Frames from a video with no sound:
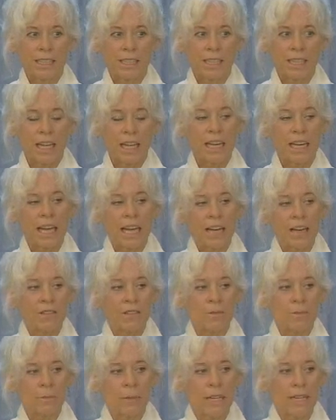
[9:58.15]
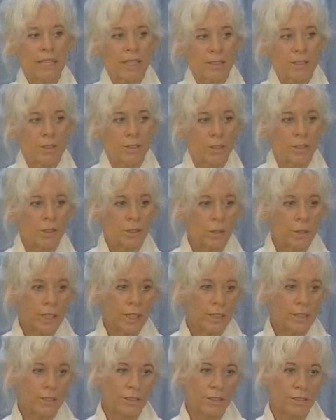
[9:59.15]
allow the mind to go
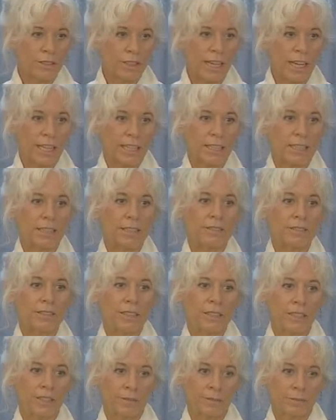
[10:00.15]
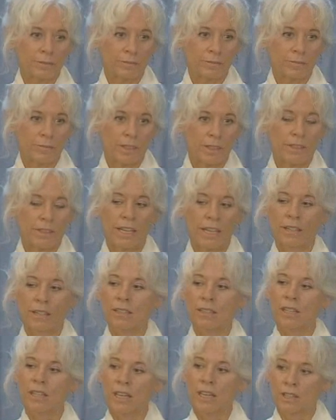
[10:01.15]
into activity of how
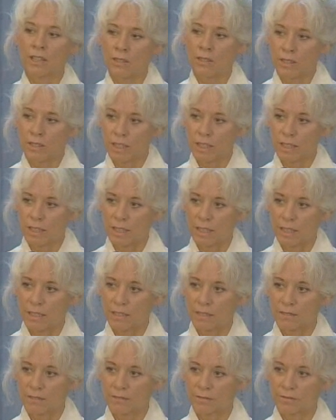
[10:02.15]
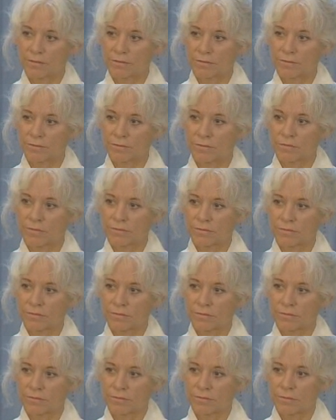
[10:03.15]
to satisfy that.
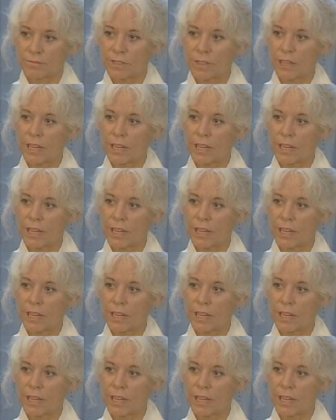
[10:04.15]
To